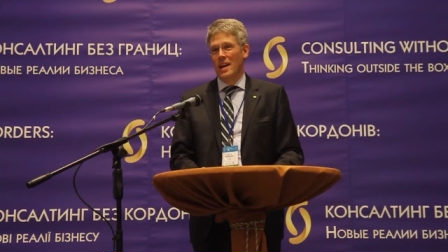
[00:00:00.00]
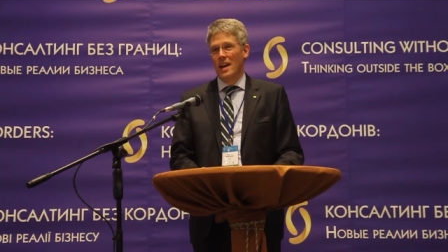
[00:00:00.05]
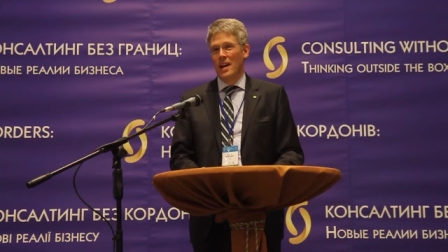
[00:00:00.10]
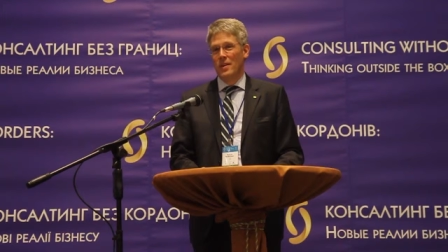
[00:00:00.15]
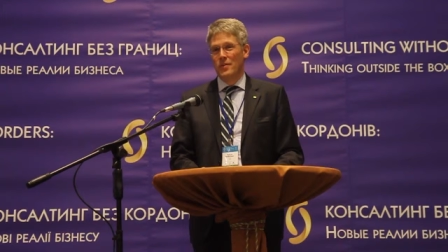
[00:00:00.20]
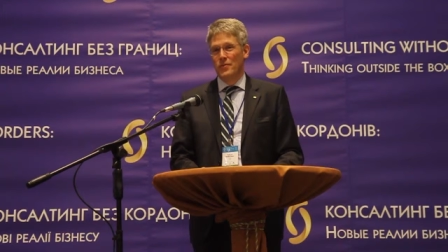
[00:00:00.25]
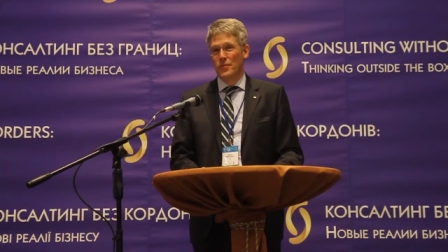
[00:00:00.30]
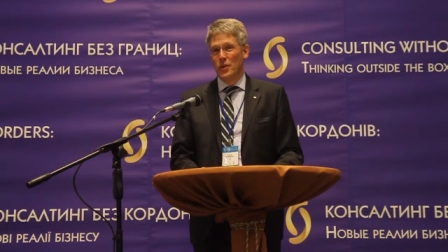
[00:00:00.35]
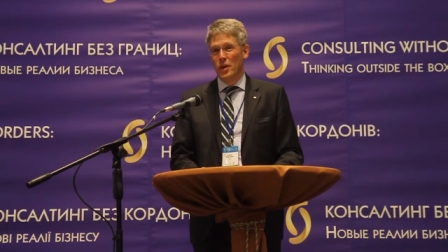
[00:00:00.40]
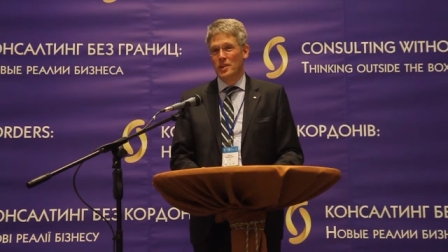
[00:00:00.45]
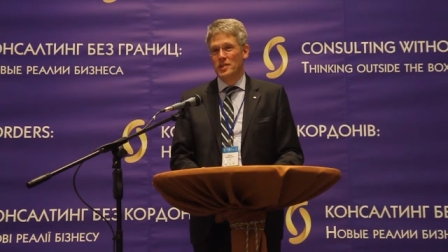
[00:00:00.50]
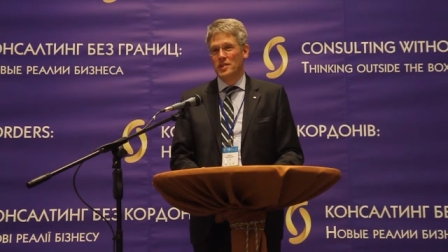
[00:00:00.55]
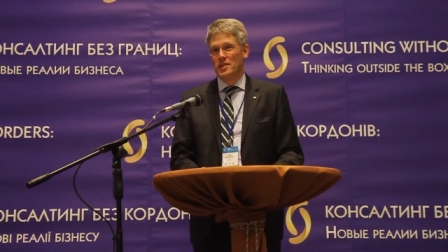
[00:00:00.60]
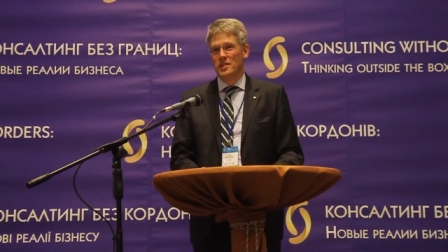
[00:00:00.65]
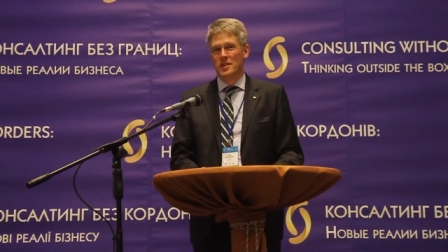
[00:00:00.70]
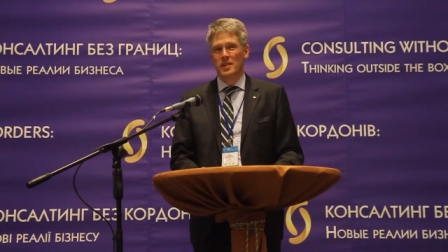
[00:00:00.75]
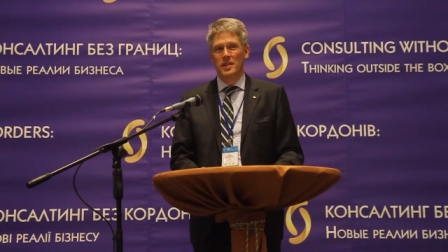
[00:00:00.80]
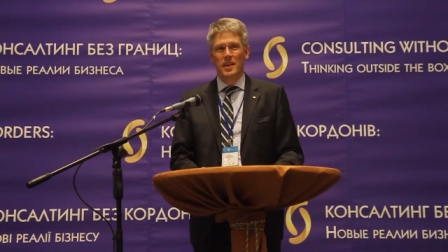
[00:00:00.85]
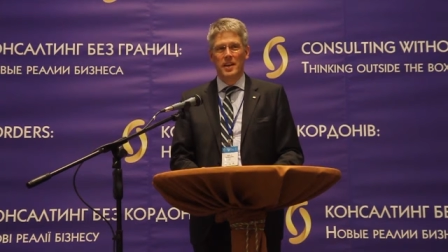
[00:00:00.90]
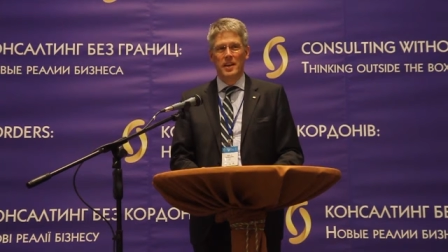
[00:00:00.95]
And
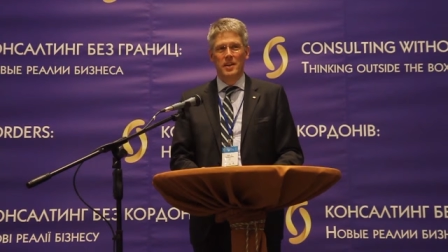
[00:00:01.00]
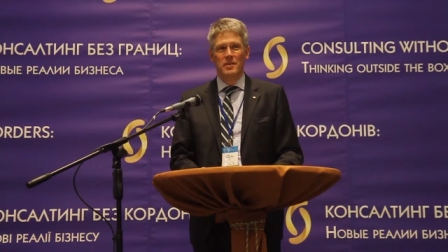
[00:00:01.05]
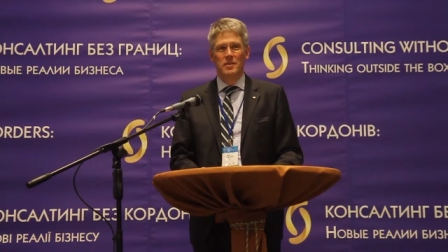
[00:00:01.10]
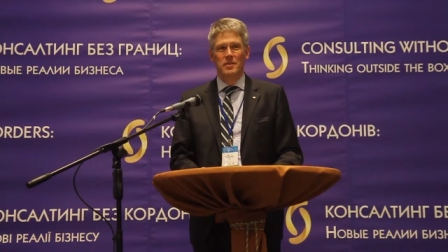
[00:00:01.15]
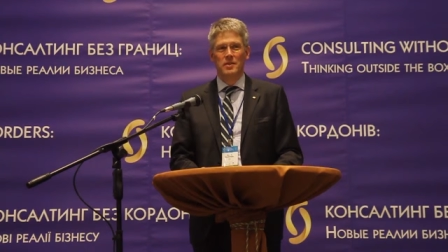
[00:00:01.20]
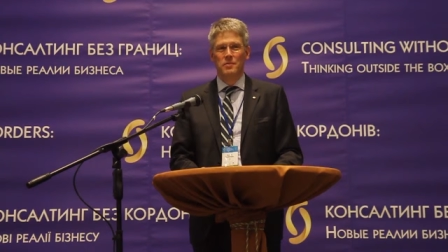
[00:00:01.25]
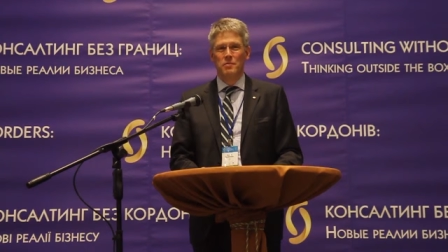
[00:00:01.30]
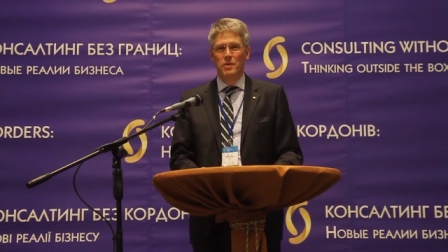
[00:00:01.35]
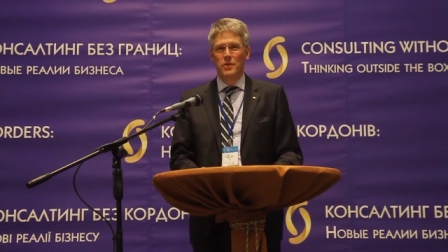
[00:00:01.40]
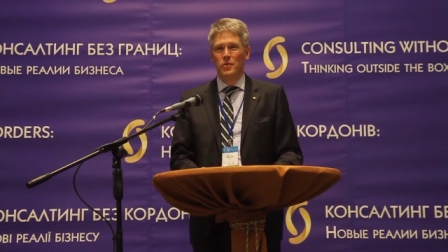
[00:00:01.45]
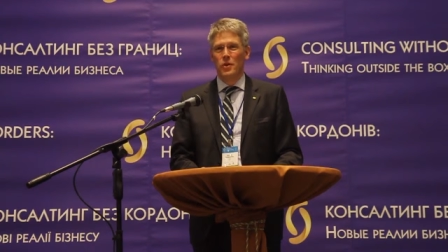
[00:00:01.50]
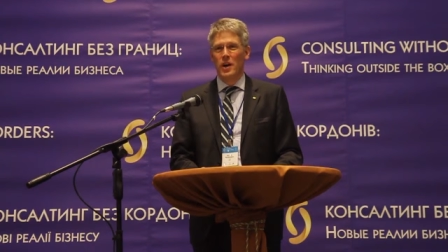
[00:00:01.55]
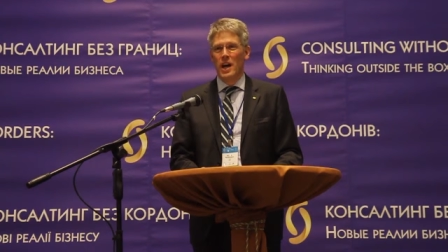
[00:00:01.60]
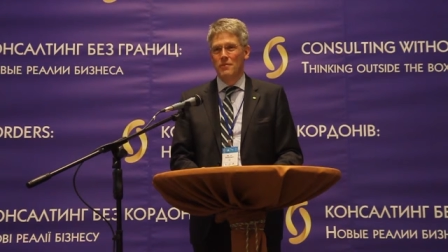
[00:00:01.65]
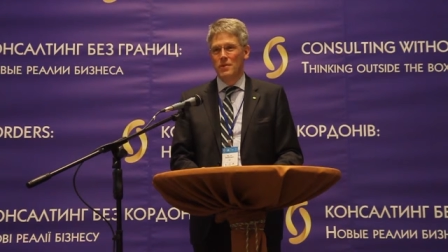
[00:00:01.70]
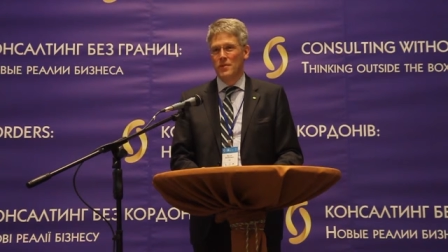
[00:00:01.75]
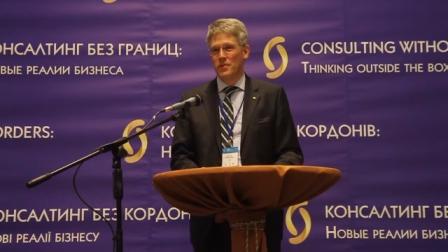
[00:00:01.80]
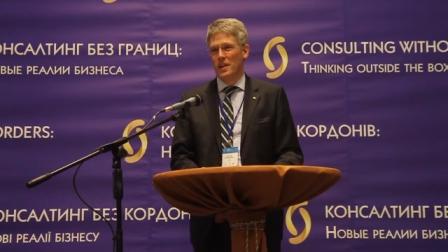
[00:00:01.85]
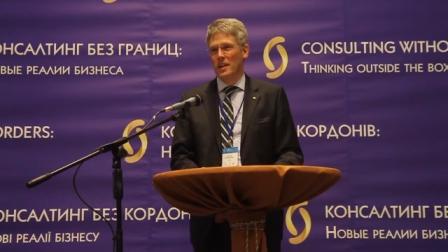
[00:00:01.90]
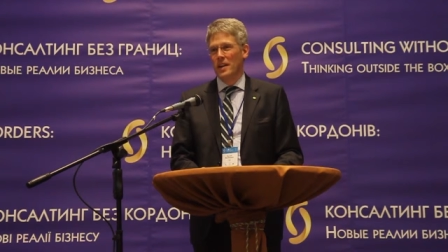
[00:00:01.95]
first, and before
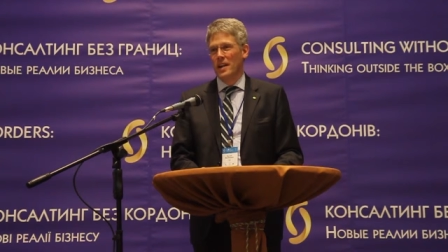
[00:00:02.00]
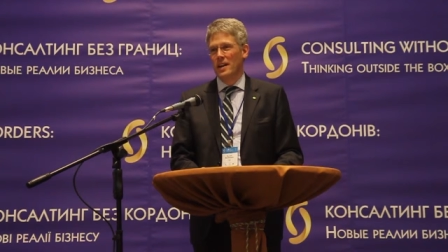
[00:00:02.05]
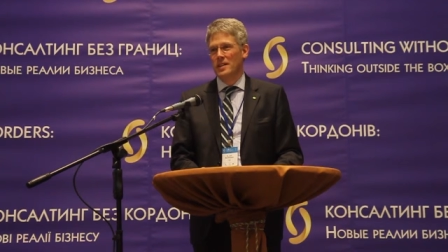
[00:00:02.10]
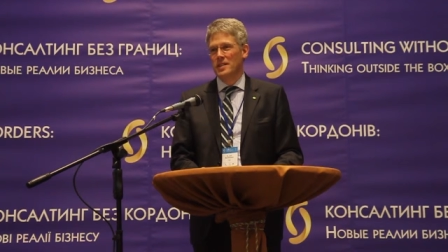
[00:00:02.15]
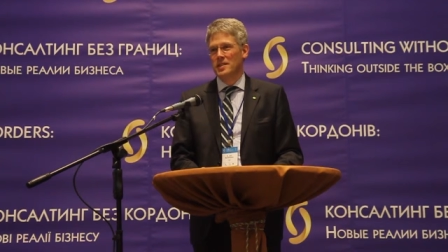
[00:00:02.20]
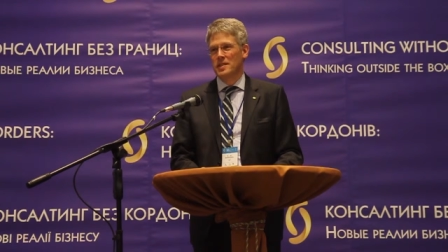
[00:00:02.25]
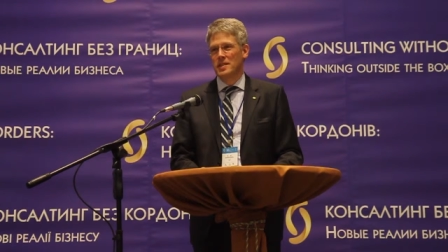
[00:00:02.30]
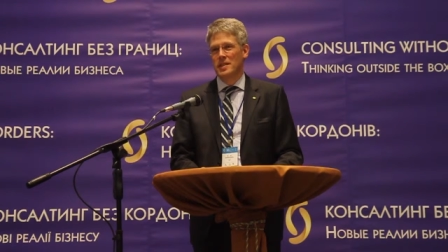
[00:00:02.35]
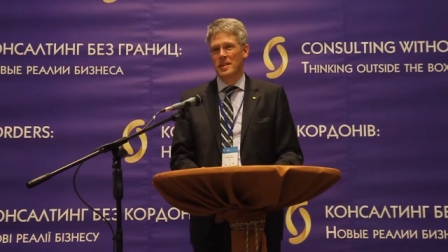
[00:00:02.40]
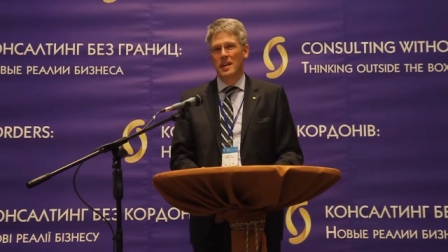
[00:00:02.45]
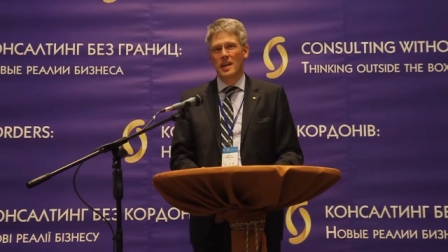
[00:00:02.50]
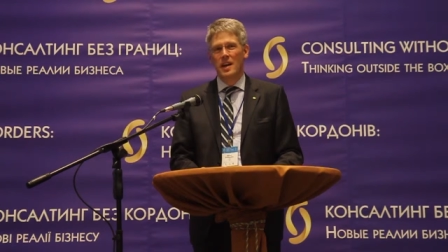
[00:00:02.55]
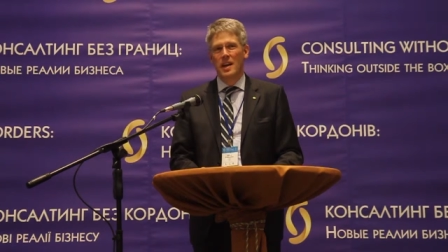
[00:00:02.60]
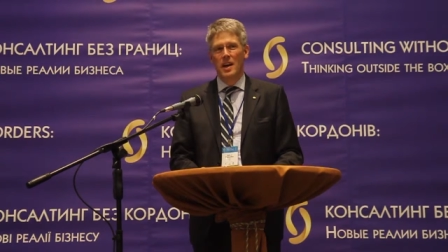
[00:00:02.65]
everything else,